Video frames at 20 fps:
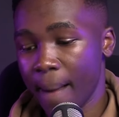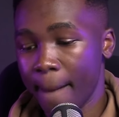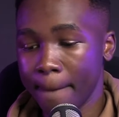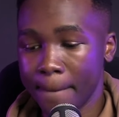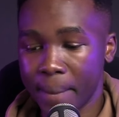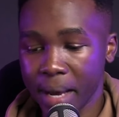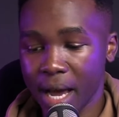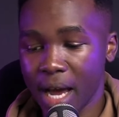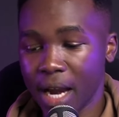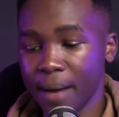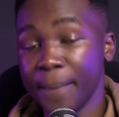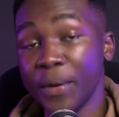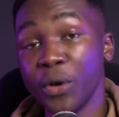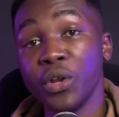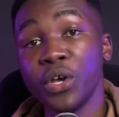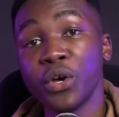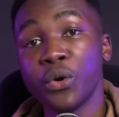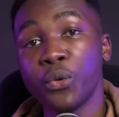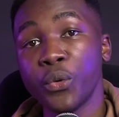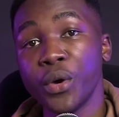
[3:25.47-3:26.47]
Bayern
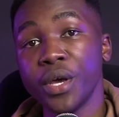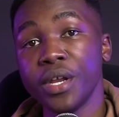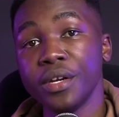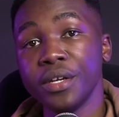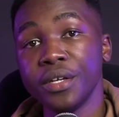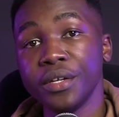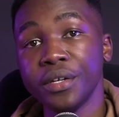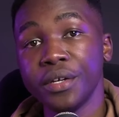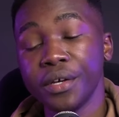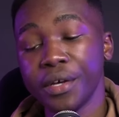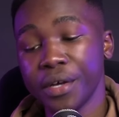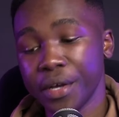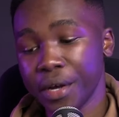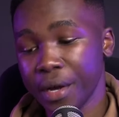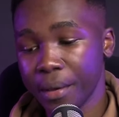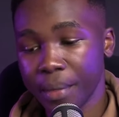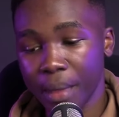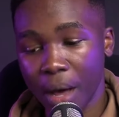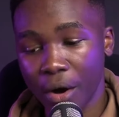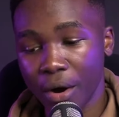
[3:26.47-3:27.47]
Munich win.
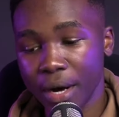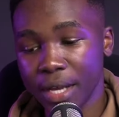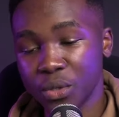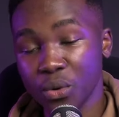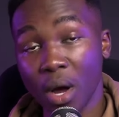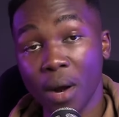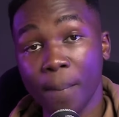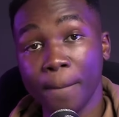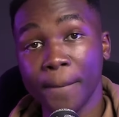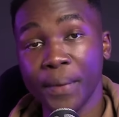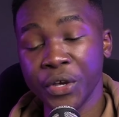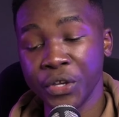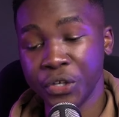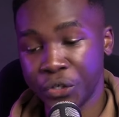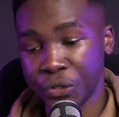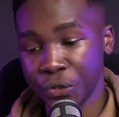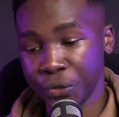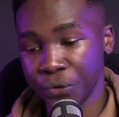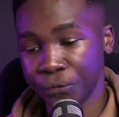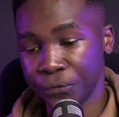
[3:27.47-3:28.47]
The odd is
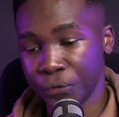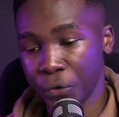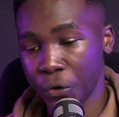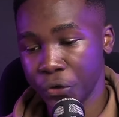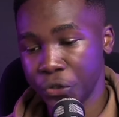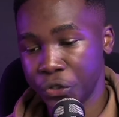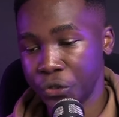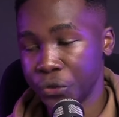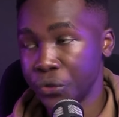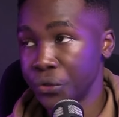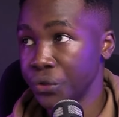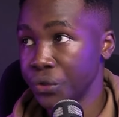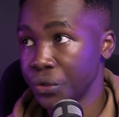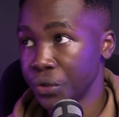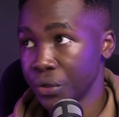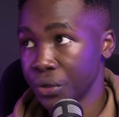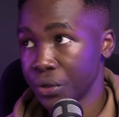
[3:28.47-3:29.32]
1.242.